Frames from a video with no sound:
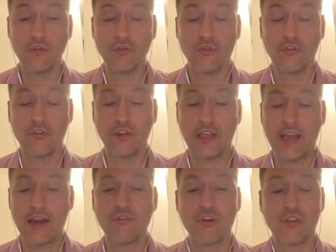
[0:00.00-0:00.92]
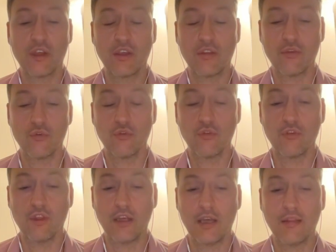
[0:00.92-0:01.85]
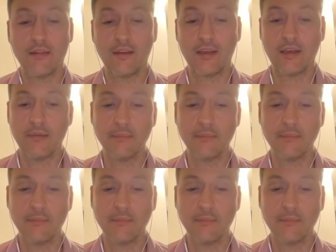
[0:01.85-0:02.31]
to see everything through to the end here.